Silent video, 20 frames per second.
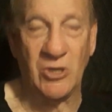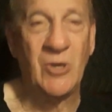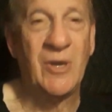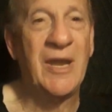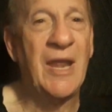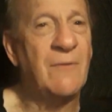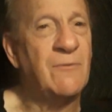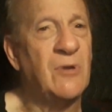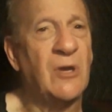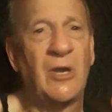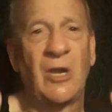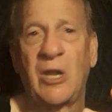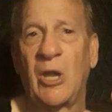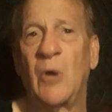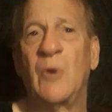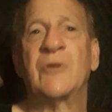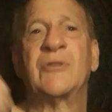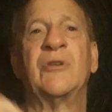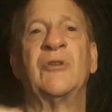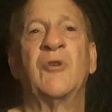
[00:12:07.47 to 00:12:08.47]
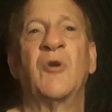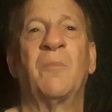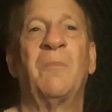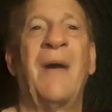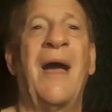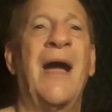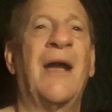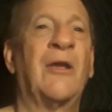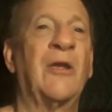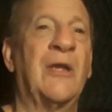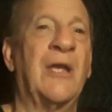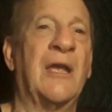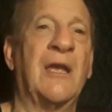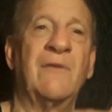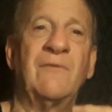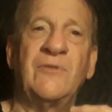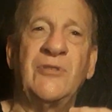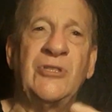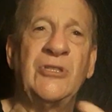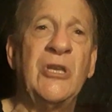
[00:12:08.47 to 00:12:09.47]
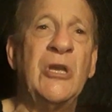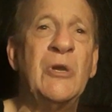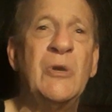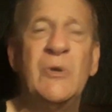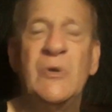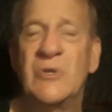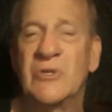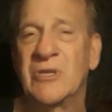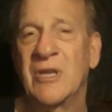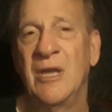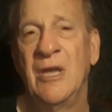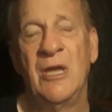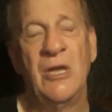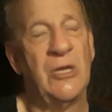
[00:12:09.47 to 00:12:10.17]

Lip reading: You can have your clothes on your back. You can have shoes.